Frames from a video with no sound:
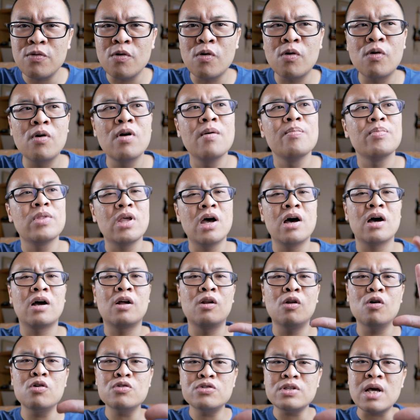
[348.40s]
for a
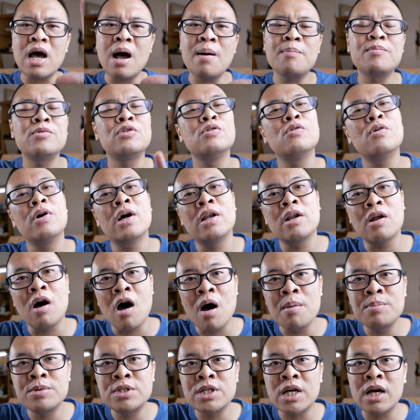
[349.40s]
close up to an
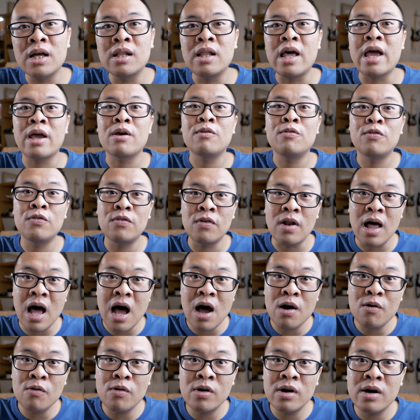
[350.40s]
object like
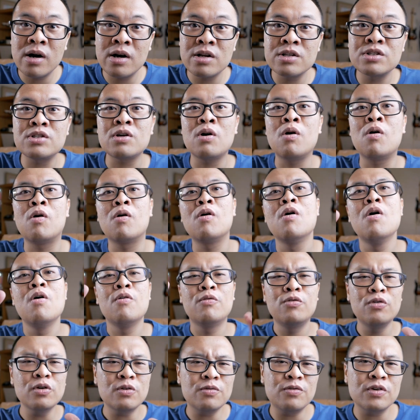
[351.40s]
flowers or
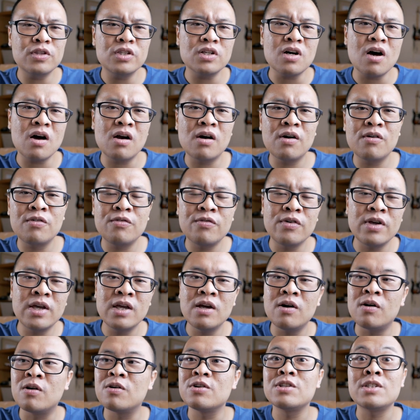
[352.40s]
food
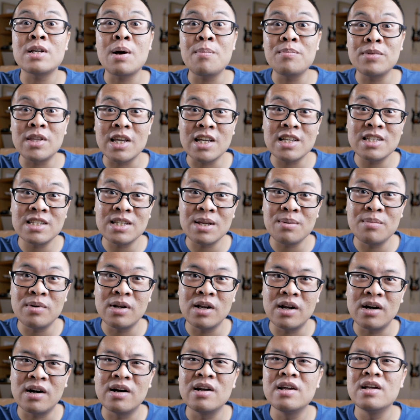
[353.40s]
photography or something
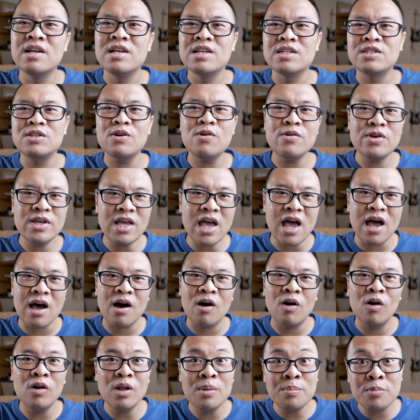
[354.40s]
similar. So
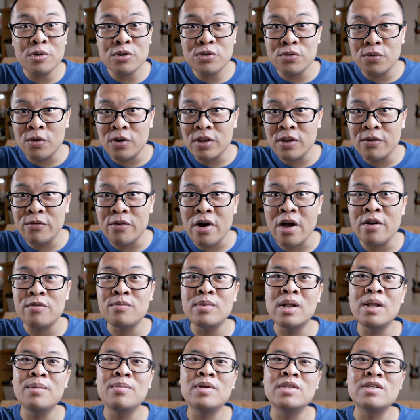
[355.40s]
yeah, Olympus
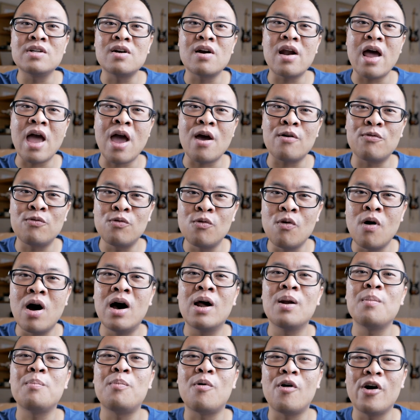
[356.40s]
45mm
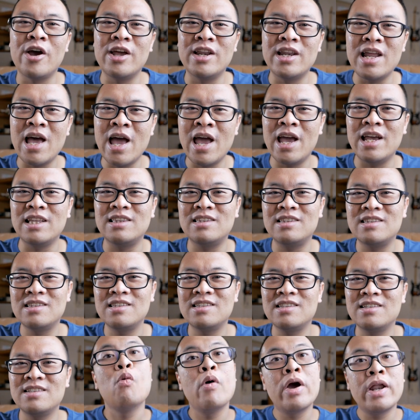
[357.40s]
f1.8.
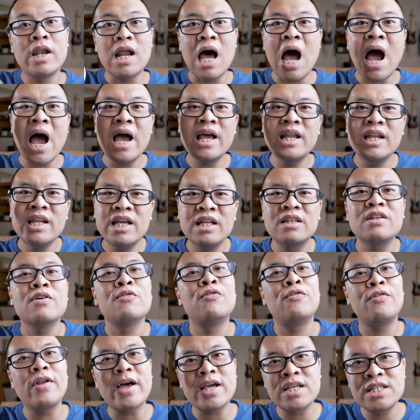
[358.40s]
When I need
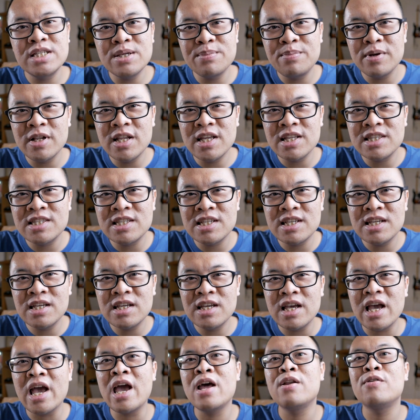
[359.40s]

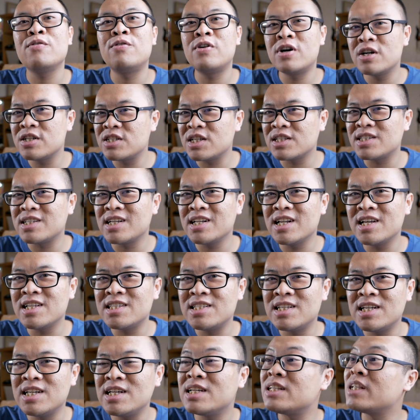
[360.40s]
flexibility and
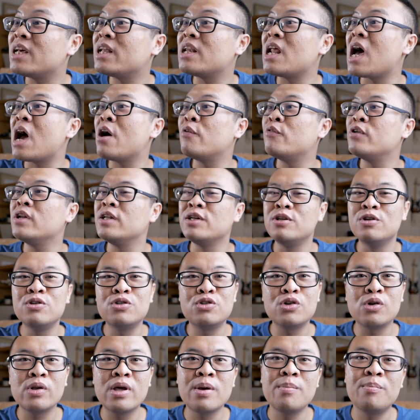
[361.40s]
versatility, then I will
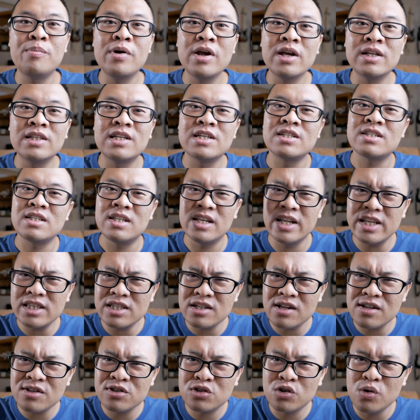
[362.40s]
usually bring this
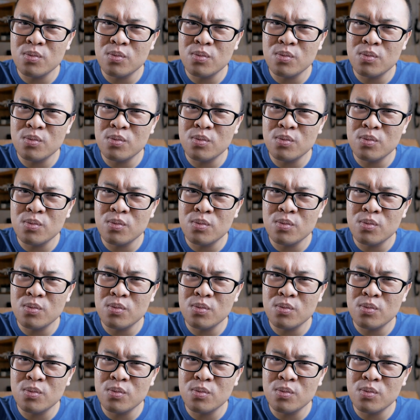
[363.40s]
little